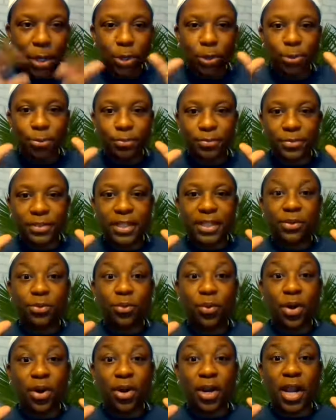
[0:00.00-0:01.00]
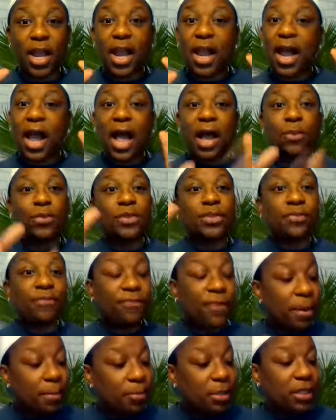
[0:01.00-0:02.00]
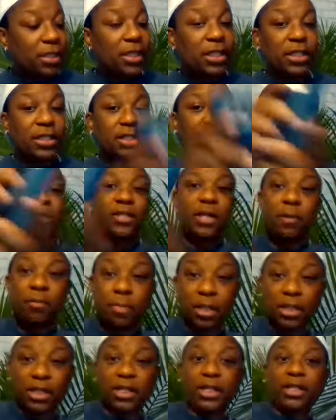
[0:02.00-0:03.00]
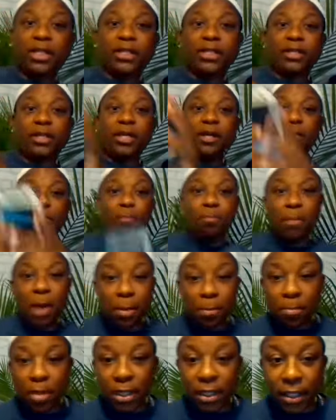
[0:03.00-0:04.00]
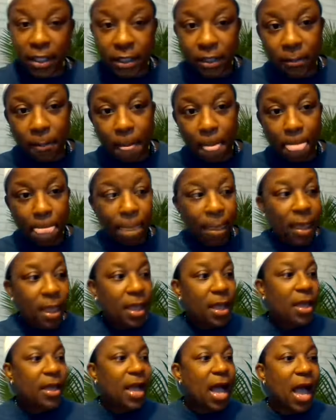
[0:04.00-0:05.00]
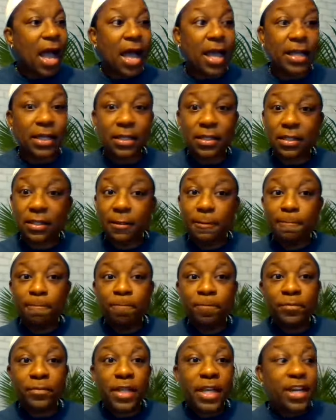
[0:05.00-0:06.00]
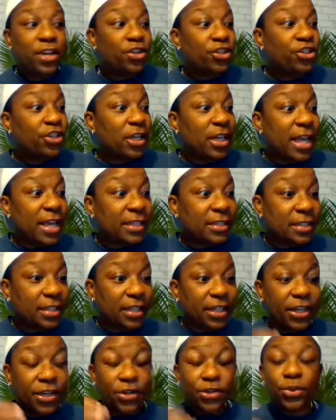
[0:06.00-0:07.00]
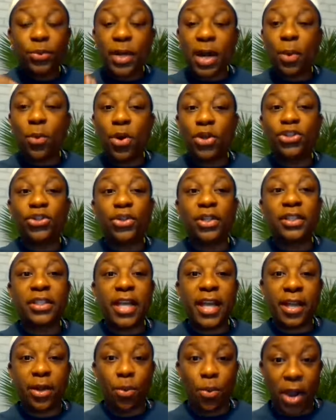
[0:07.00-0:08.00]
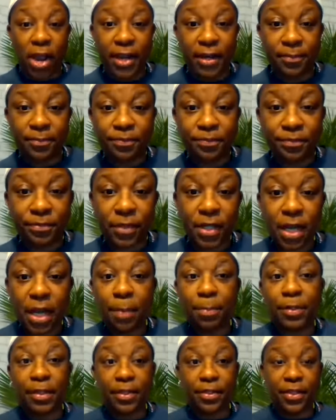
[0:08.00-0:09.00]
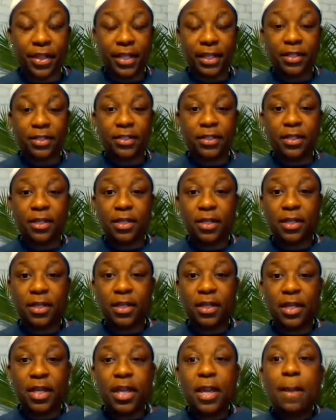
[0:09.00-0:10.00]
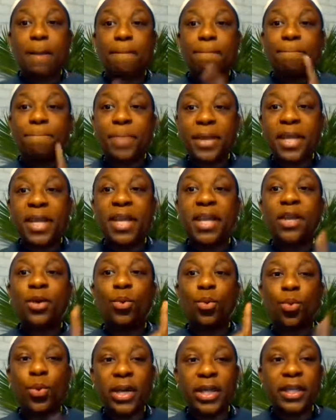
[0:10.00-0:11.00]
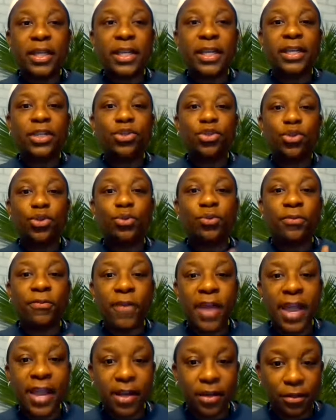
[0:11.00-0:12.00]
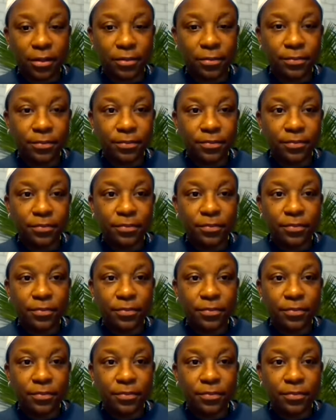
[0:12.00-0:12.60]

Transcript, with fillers: Boom, didn't work. I was fumbling and stumbling and mumbling. Guys, here's your lesson. Here's what I want you to take away. Couple of things. Be willing to fail.